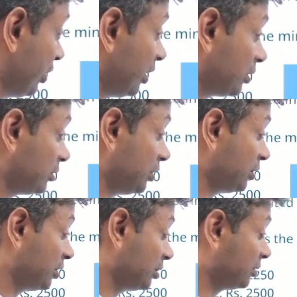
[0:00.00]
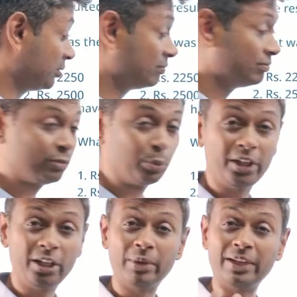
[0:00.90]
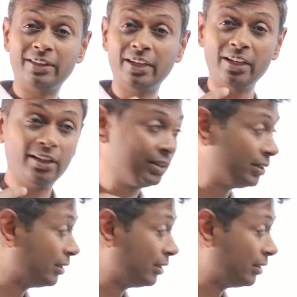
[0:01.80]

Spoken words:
which is 20 by 3.